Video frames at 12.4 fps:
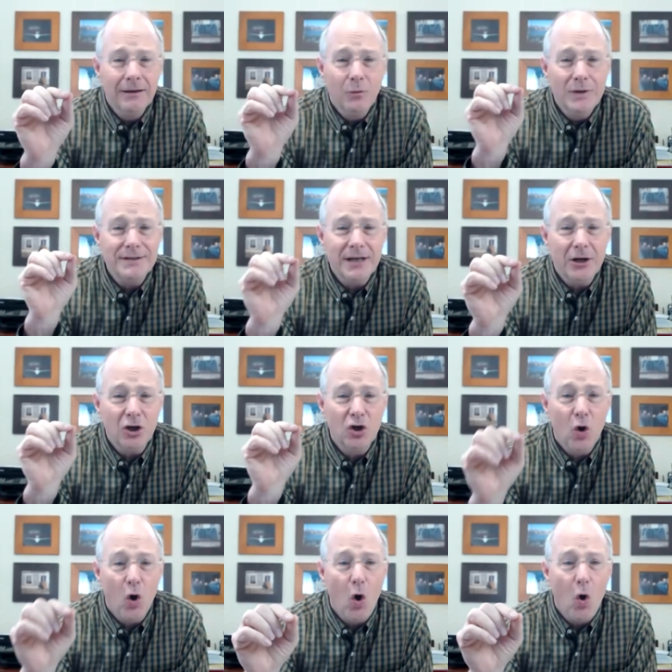We set a
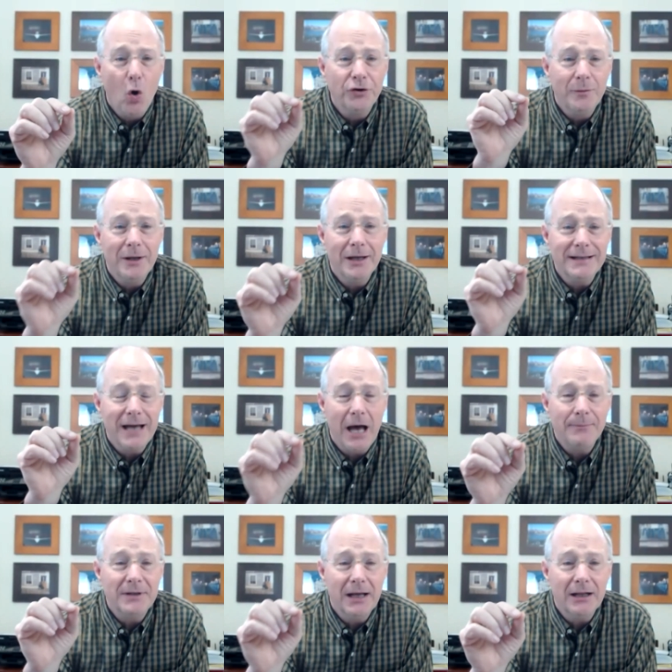goal to be a
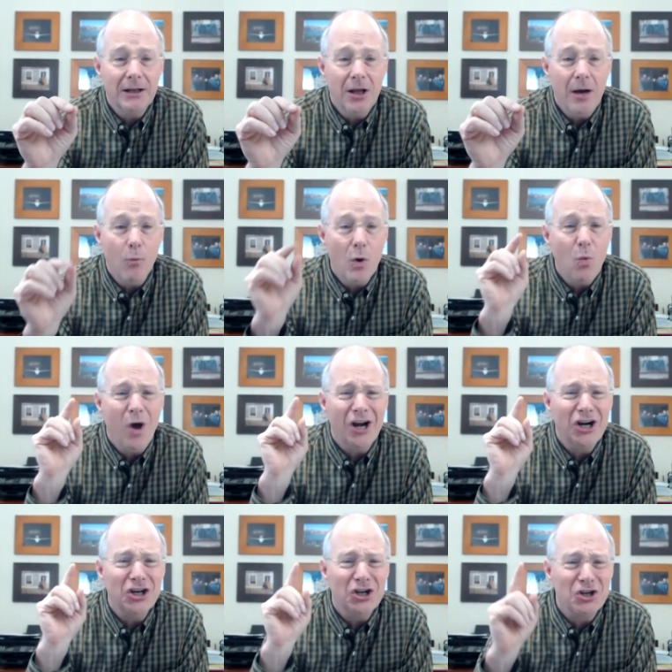top 10 club. We
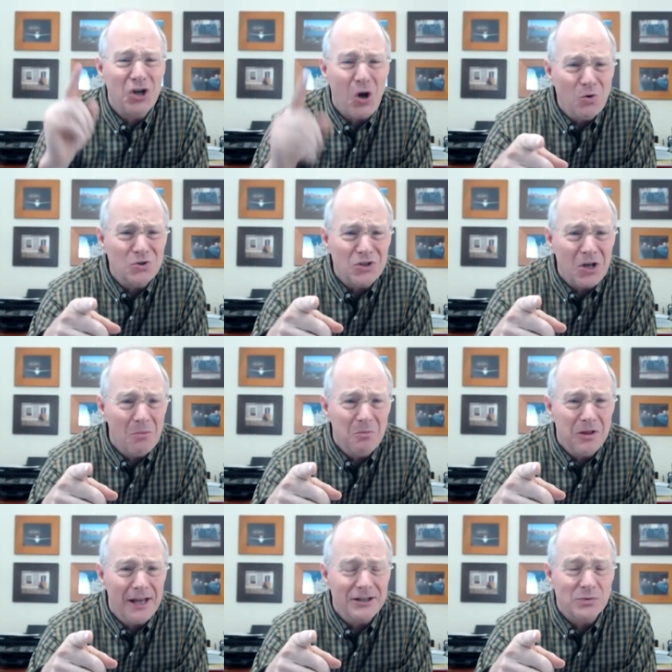wanted to go
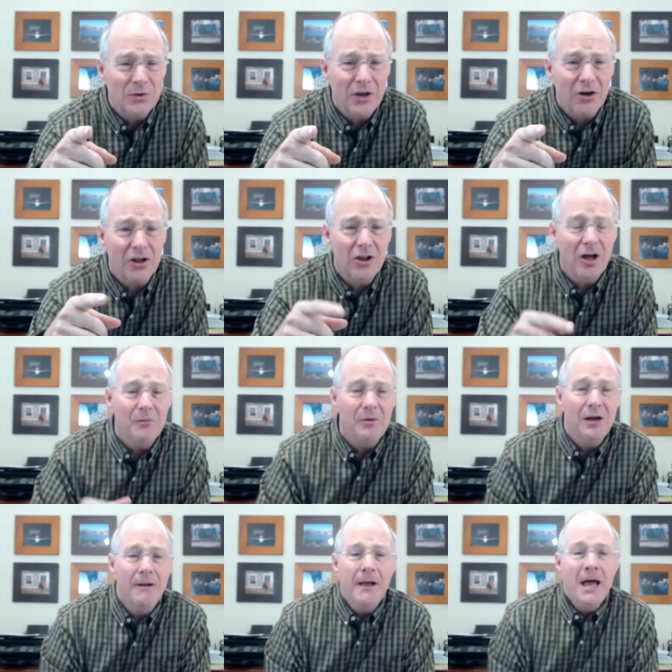someplace with our club.
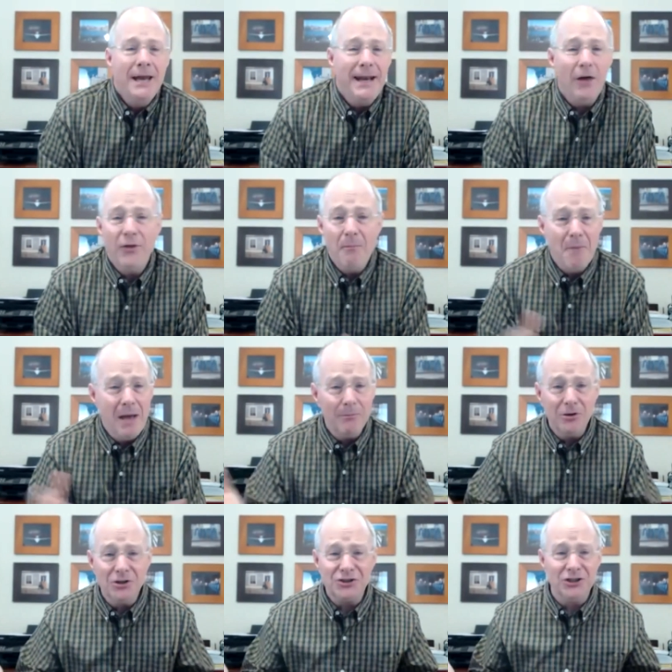Now, the
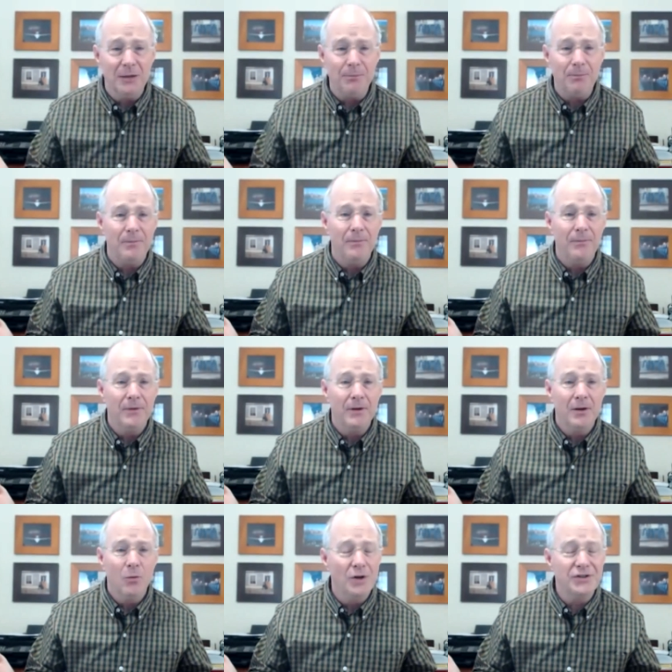membership
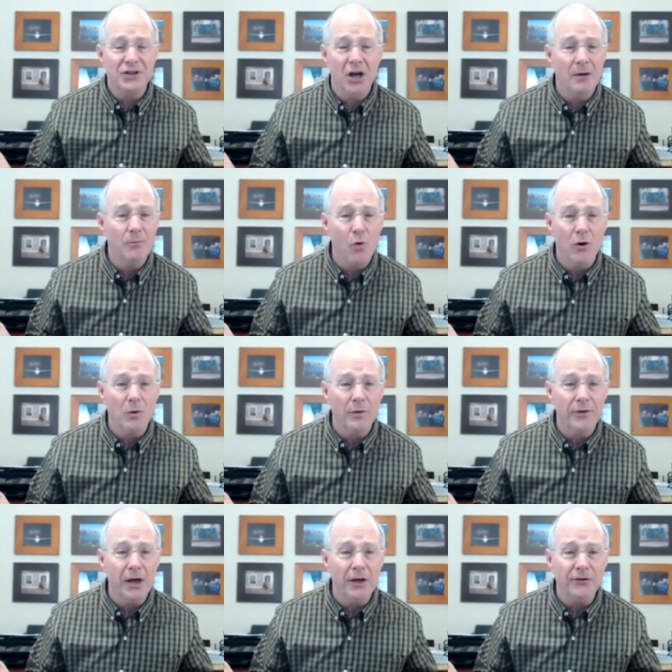wasn't on board
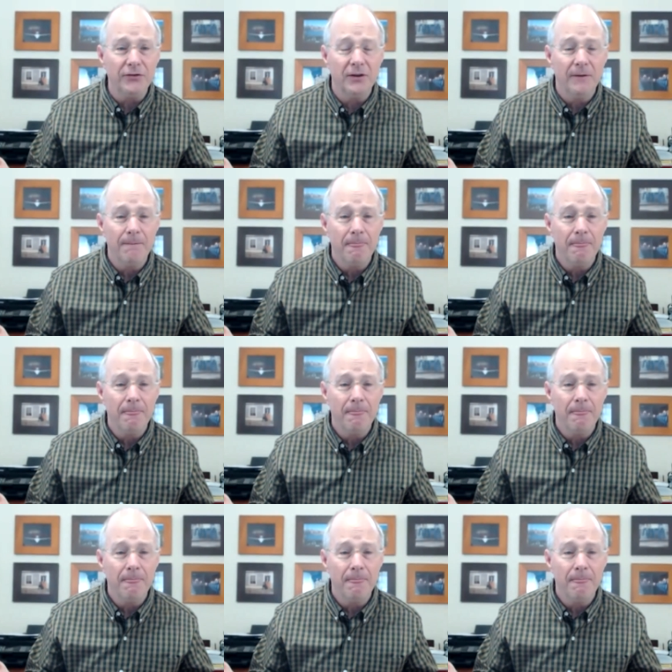with us.